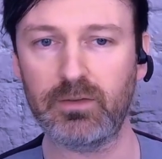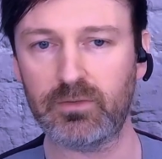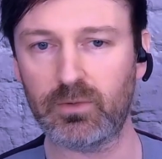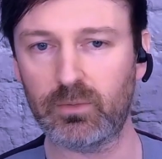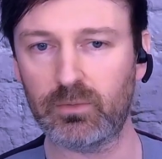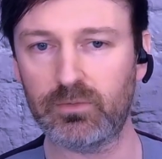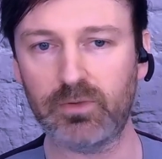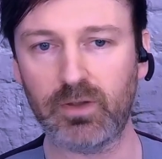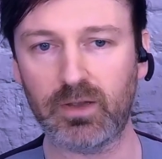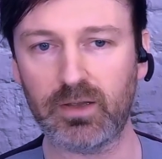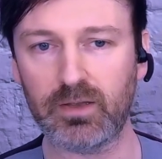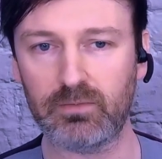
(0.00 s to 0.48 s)
So
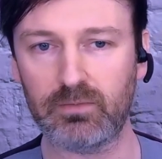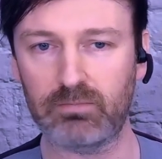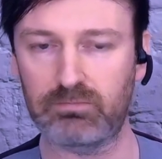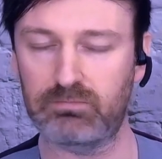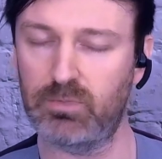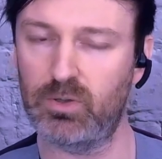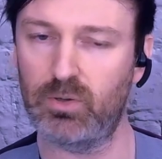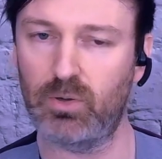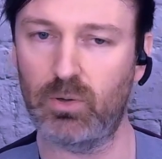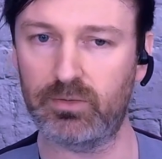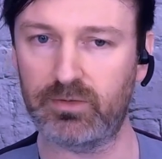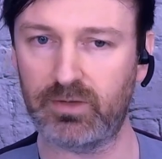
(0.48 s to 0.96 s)
take,
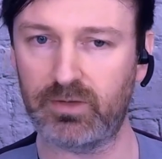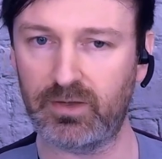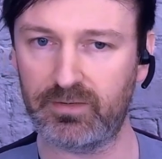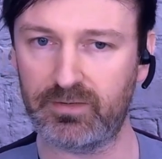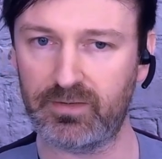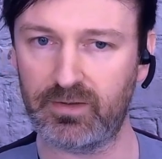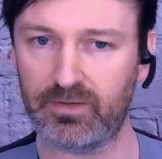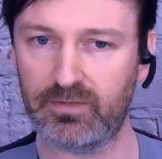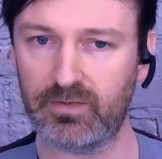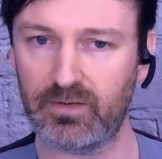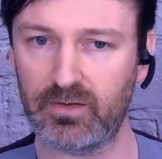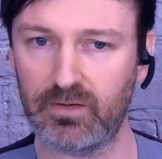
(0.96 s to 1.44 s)

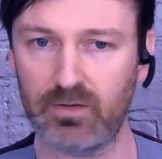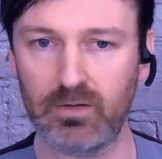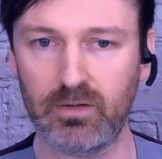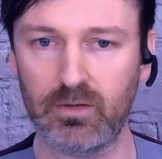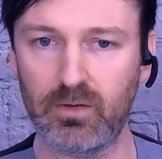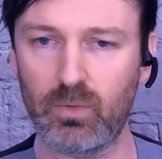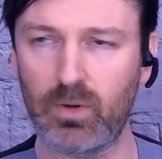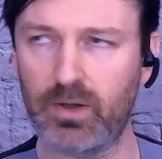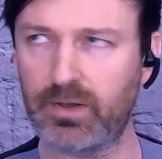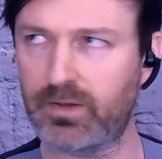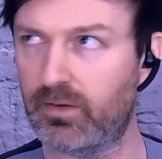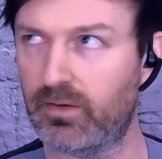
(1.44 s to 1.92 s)
Tesla
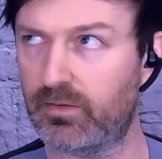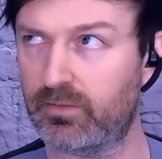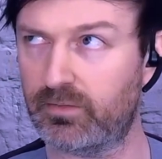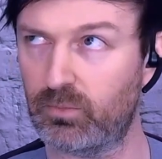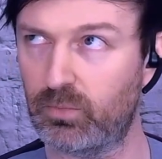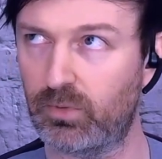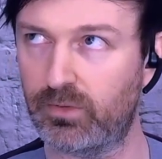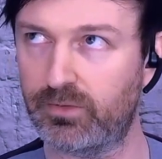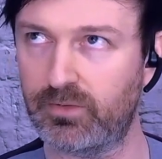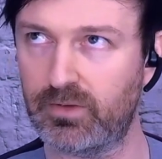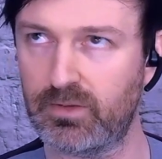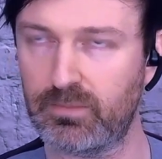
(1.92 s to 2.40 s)
CEO, I guess it
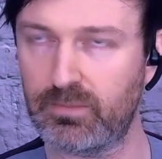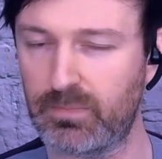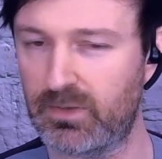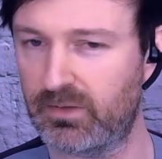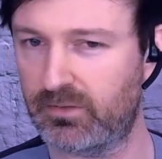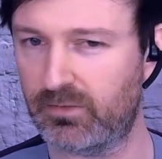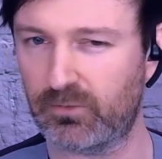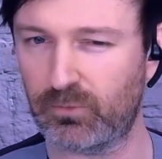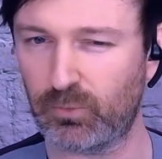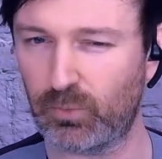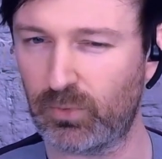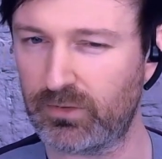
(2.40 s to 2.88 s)
was in
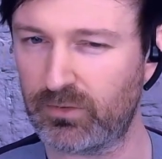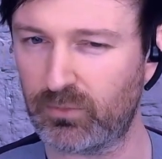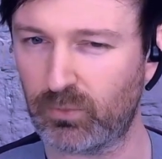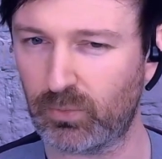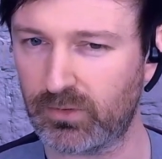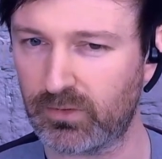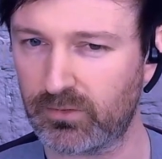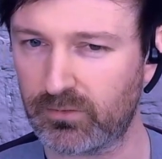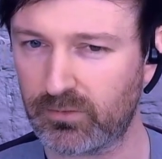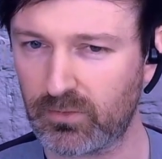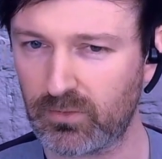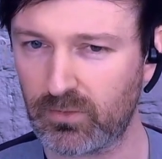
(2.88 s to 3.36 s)
mid
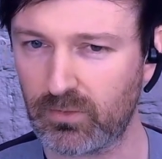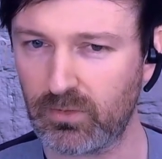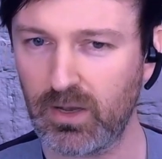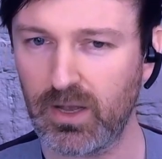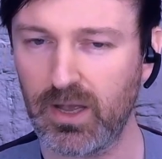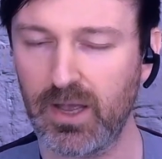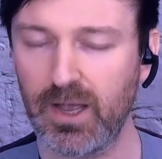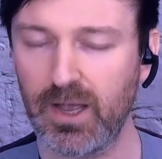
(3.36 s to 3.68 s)
2022,